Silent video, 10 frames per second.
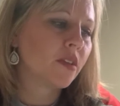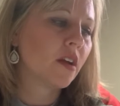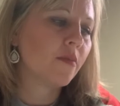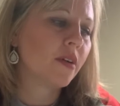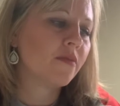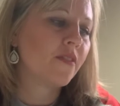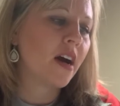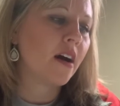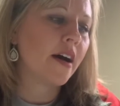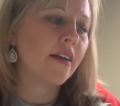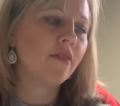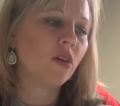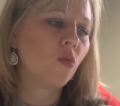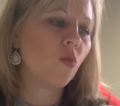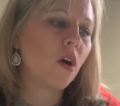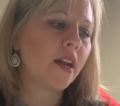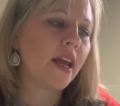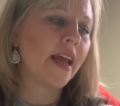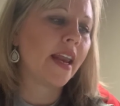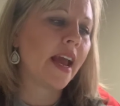Number 5, 1
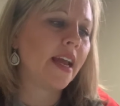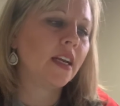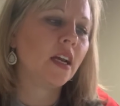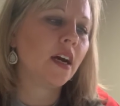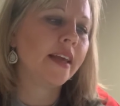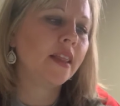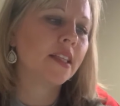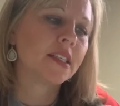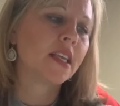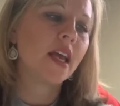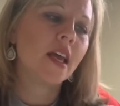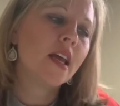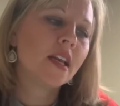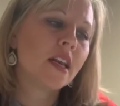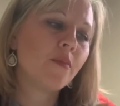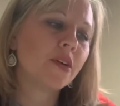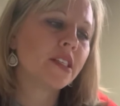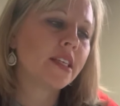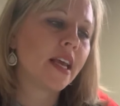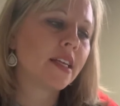8/9. Number
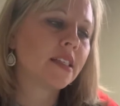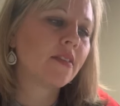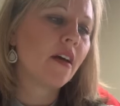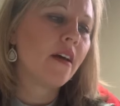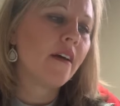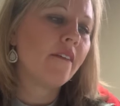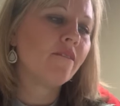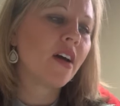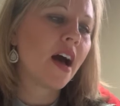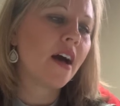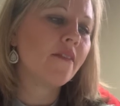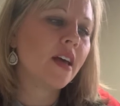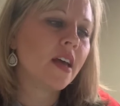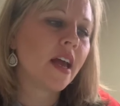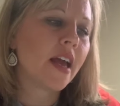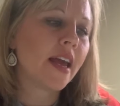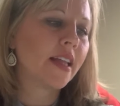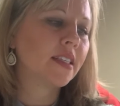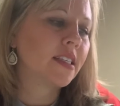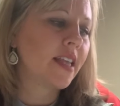6, 5
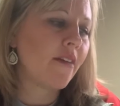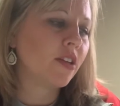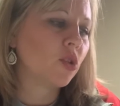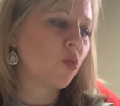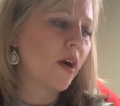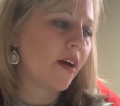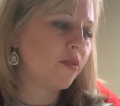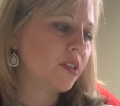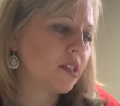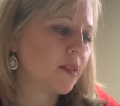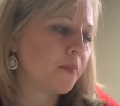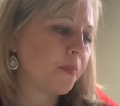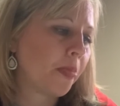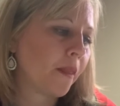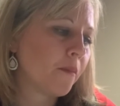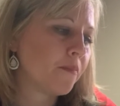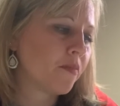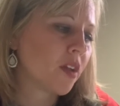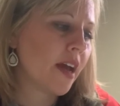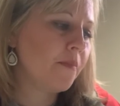7/12.
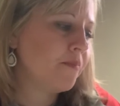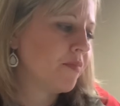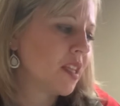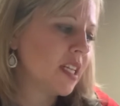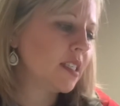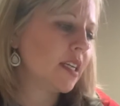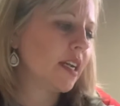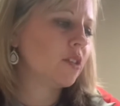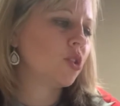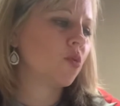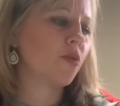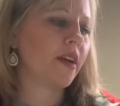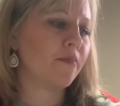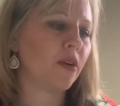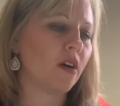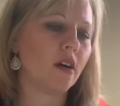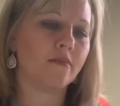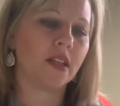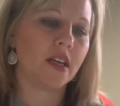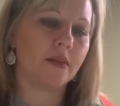Okay, let's look at our story
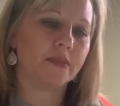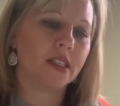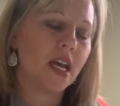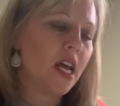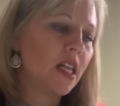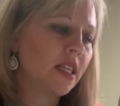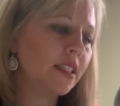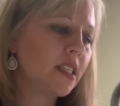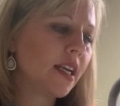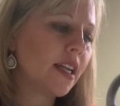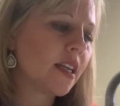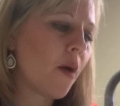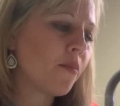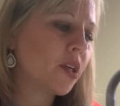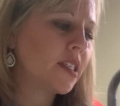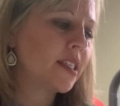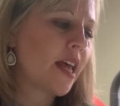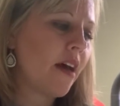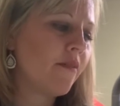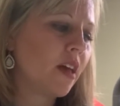problems. Let's look at number
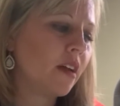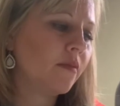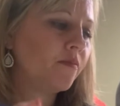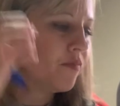7.